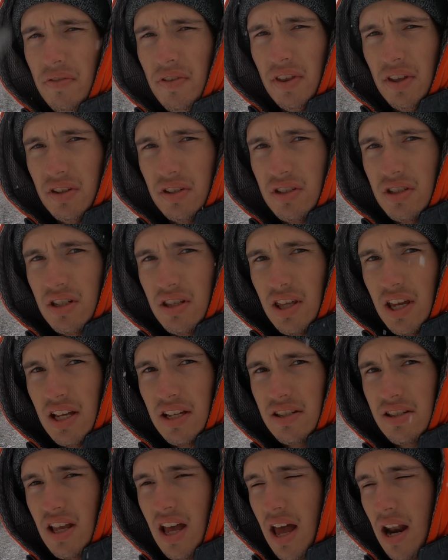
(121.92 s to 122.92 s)
of those
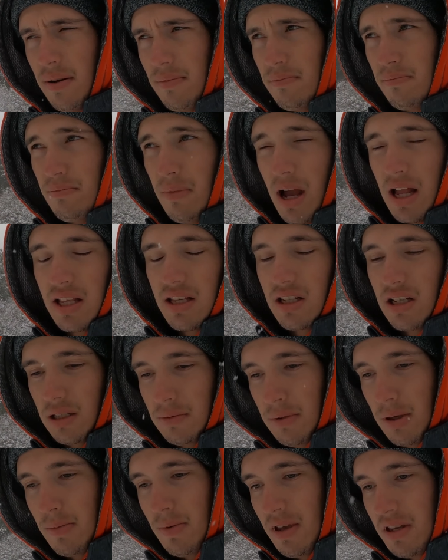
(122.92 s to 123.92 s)
things that might still
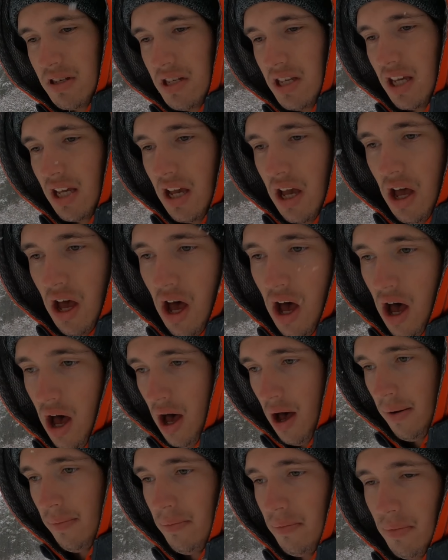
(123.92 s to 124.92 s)
be missing,
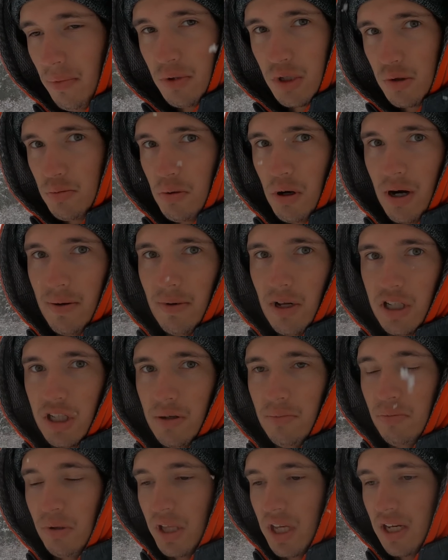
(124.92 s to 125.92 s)
it's pretty much
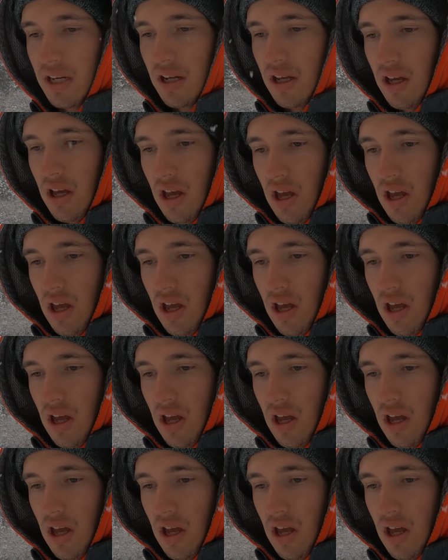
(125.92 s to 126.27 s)
complete.